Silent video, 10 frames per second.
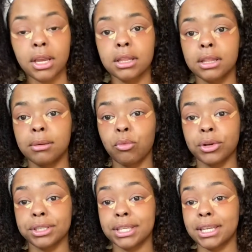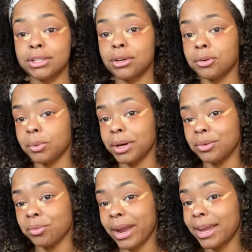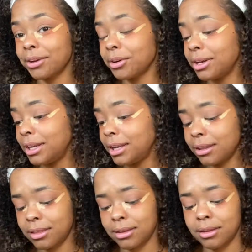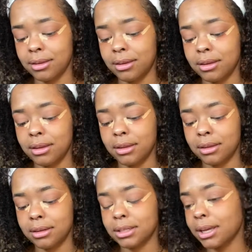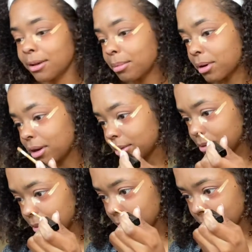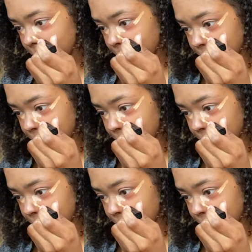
The more skin tone one right underneath to help contour.